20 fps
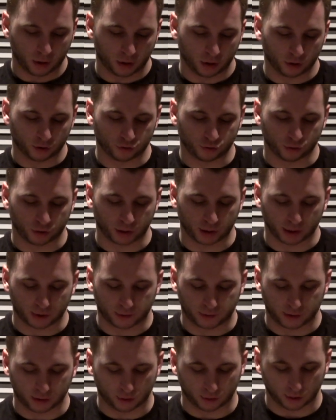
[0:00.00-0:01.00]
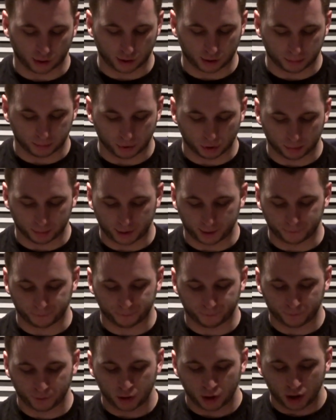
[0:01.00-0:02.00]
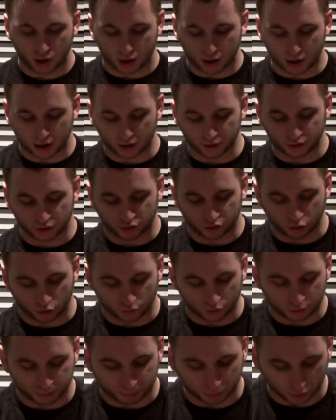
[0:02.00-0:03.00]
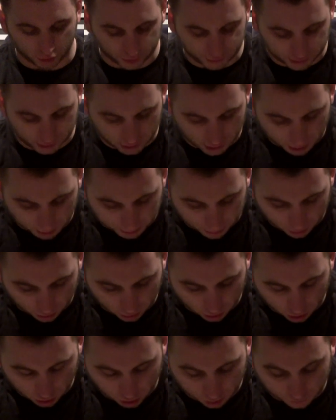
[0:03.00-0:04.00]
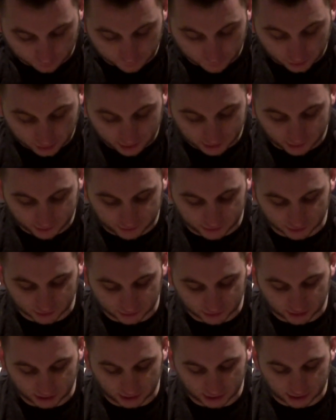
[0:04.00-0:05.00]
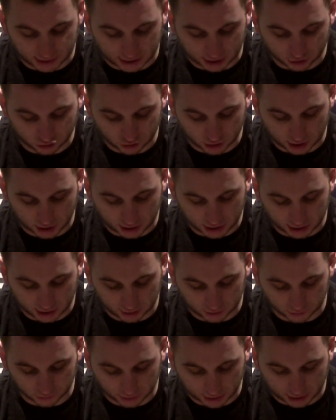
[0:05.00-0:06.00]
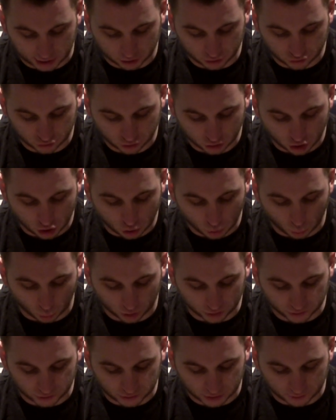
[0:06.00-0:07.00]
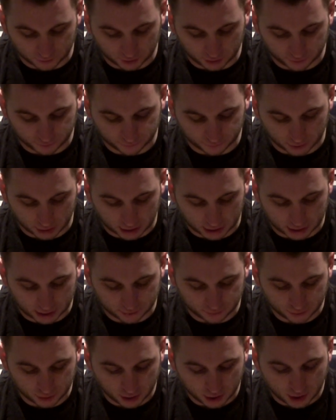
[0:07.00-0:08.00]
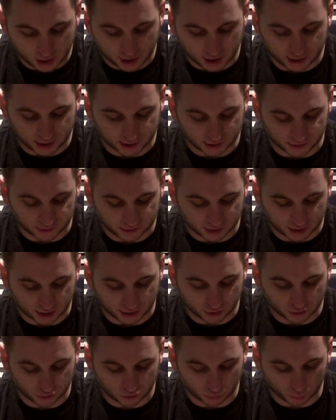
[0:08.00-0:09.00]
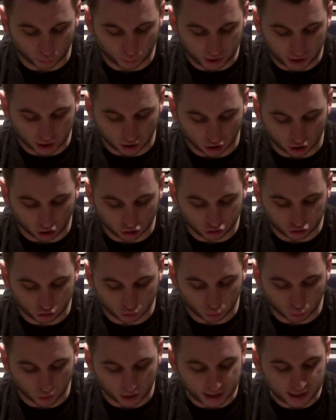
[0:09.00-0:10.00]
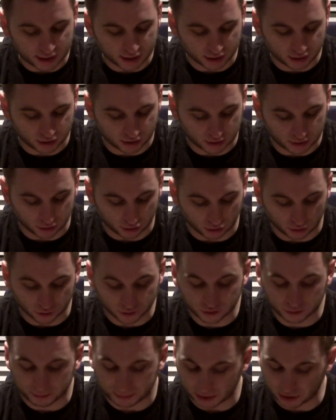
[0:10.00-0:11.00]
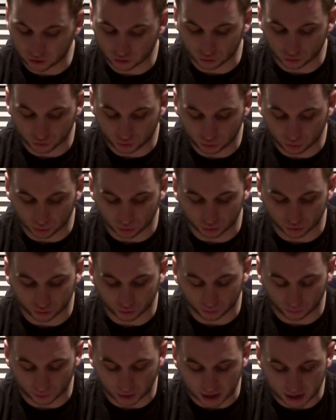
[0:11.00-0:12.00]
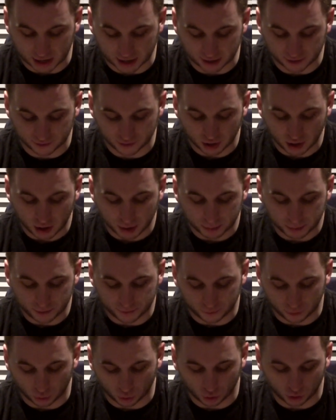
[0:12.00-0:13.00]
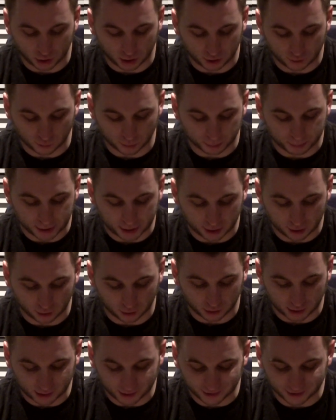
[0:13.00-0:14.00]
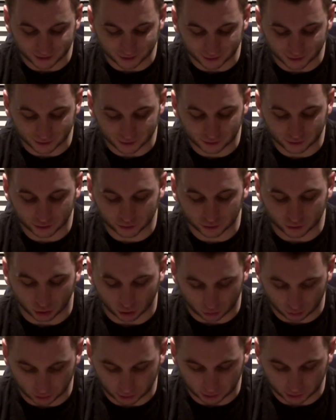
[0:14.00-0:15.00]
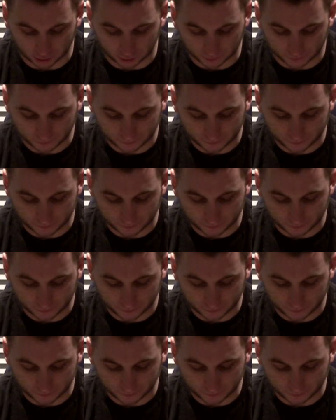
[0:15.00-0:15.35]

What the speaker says: I'll show you guys here in a moment. It has a service bulletin number of 16-NA/175, and it says we are to wait until special tools arrive before a repair is started.